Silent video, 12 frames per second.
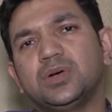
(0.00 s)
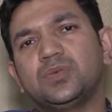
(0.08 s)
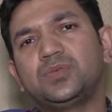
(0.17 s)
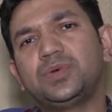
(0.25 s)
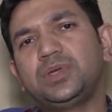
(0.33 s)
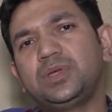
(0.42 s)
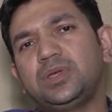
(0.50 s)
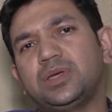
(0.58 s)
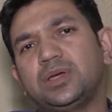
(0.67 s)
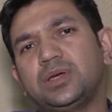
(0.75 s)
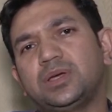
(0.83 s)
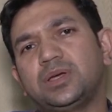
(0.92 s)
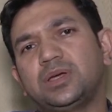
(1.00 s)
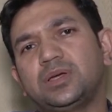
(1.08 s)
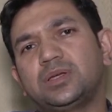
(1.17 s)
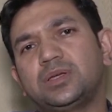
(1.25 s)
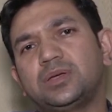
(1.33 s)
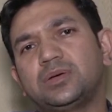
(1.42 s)

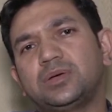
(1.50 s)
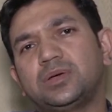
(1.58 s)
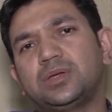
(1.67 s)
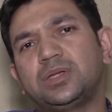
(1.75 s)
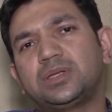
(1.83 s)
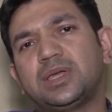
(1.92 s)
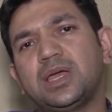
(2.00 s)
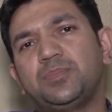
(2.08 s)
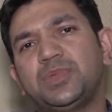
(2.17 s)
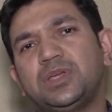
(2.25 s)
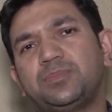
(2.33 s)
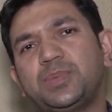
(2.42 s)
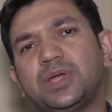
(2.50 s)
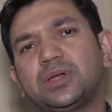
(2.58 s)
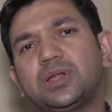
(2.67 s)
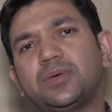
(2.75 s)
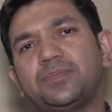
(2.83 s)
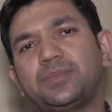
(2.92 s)
it can be picked
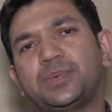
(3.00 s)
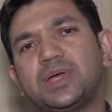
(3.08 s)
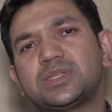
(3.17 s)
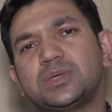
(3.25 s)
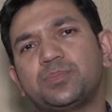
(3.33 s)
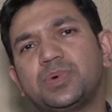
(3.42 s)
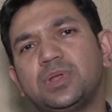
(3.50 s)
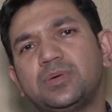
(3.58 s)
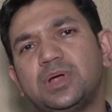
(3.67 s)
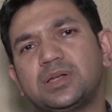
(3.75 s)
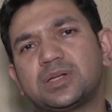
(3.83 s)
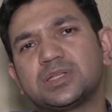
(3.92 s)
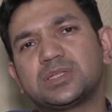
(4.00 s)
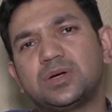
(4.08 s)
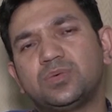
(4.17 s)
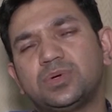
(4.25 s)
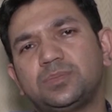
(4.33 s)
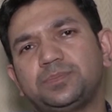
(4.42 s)
up by a simple
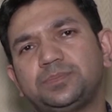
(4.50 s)
ultrasound.